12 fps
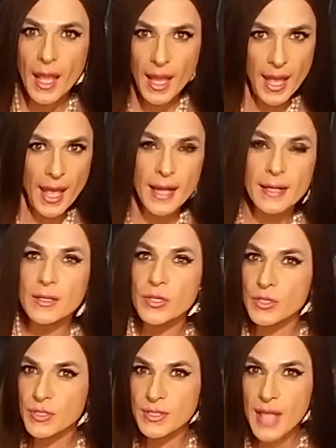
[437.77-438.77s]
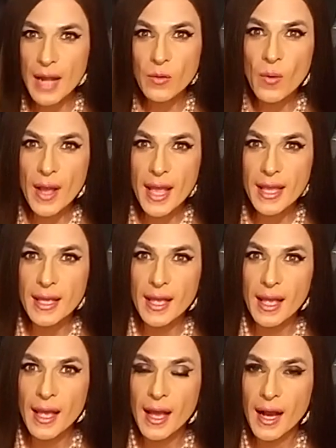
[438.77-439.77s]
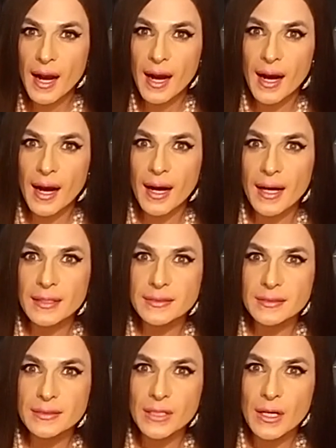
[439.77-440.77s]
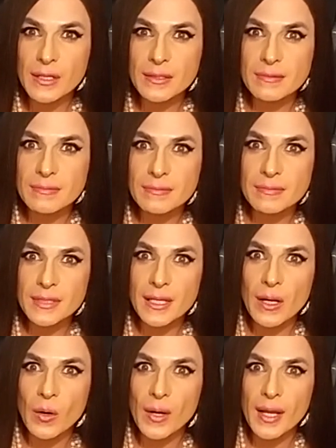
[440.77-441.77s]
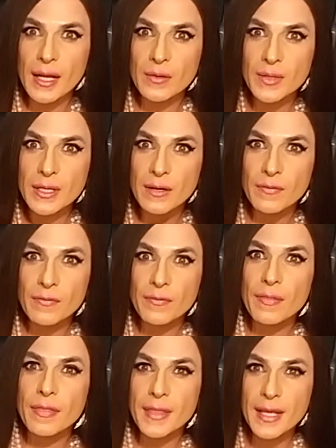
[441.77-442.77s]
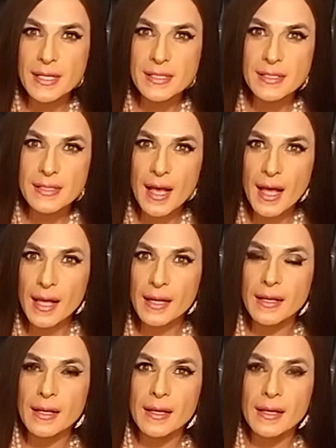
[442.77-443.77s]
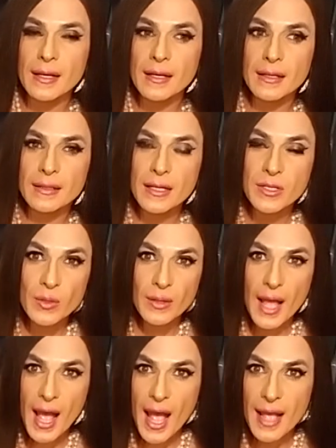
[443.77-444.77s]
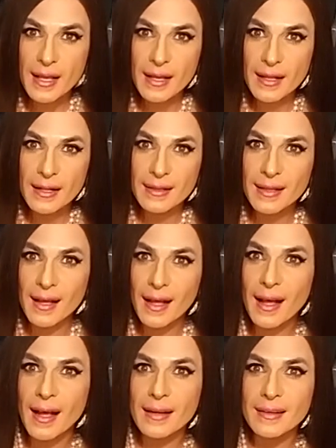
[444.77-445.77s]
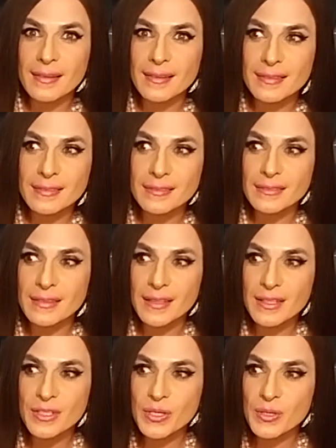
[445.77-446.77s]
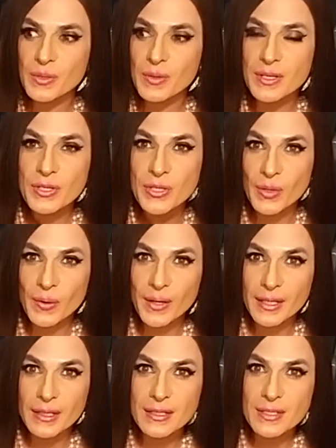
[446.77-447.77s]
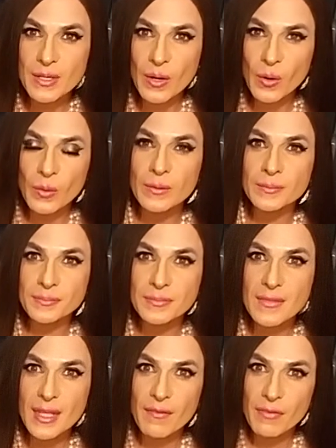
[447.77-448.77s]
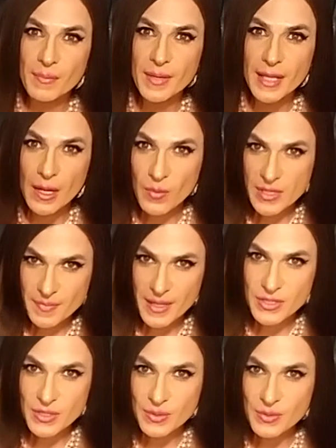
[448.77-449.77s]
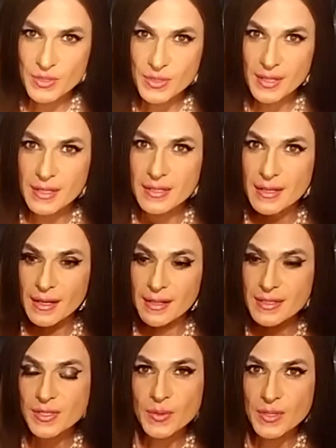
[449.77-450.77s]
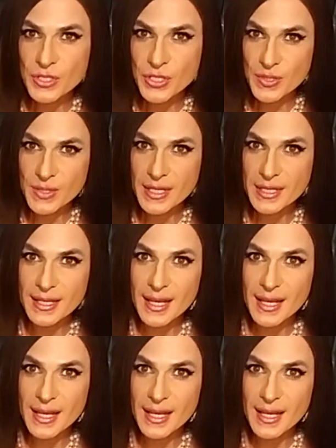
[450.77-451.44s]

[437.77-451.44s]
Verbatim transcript: and just that way uh, don't you know get rid of things that that you like and uh, that you enjoy so for me that was my solution a, a storage unit